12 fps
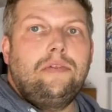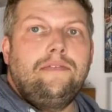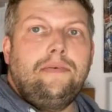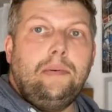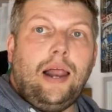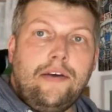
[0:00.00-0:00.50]

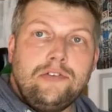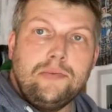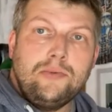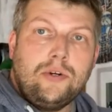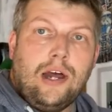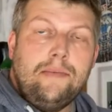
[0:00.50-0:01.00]
the people I've
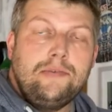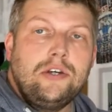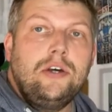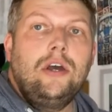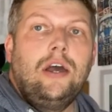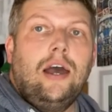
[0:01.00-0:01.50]
subscribed
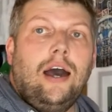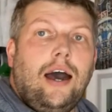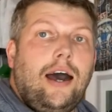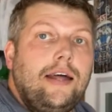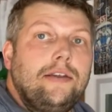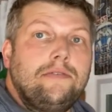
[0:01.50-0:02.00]
to,
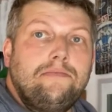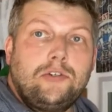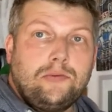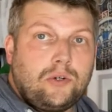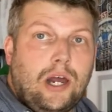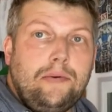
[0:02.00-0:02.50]
and
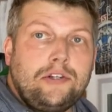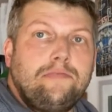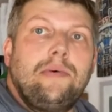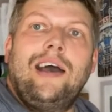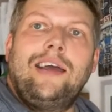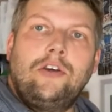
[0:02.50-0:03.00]
subscribers
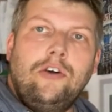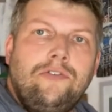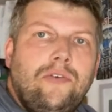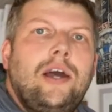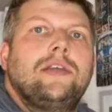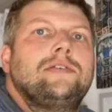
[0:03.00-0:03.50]
of mine, good
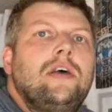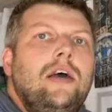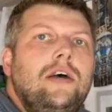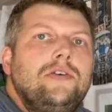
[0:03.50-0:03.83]
friends.